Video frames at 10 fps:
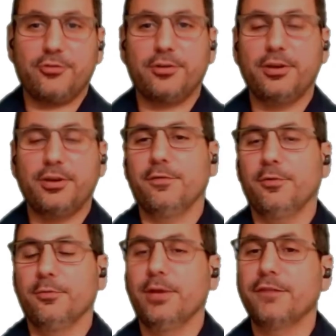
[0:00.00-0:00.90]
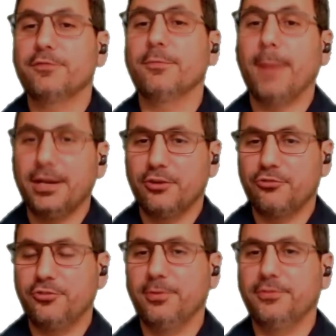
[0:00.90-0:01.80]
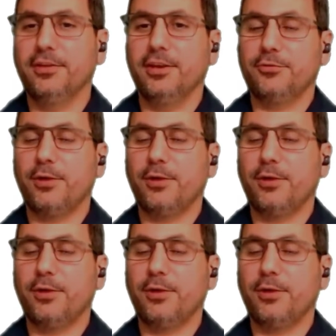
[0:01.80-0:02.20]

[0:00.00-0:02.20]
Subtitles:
careful, and we have to manage these mistakes.